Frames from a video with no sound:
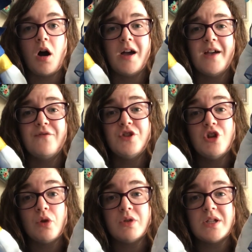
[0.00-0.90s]
I have
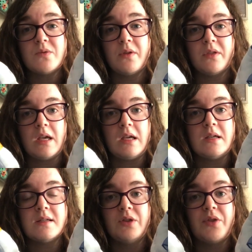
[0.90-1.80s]
noticed with
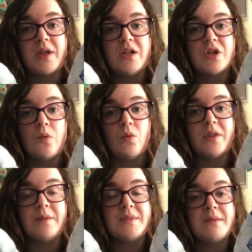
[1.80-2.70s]
these that they don't
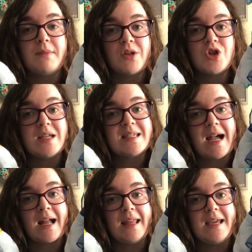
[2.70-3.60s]
want them to match
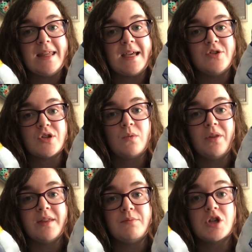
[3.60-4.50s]
exactly, they just
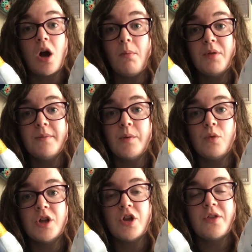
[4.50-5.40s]
want them to complement
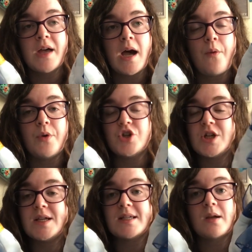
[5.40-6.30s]
one another, which
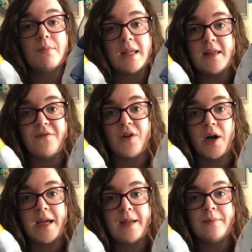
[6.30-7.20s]
is completely
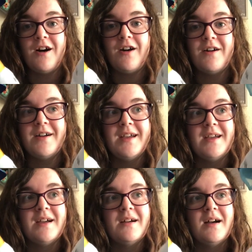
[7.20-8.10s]
fine.
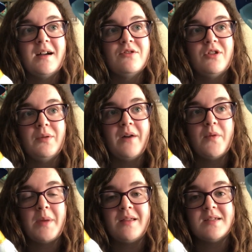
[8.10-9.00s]
I do have
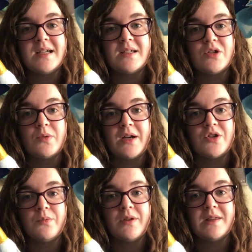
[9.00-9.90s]
a bento
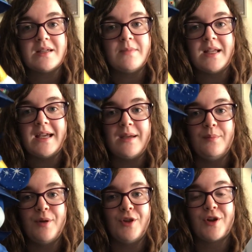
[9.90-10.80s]
situation with this Minnie,
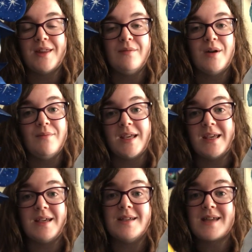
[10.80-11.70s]
but luckily my
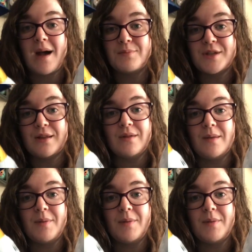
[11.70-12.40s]
Mickey is absolutely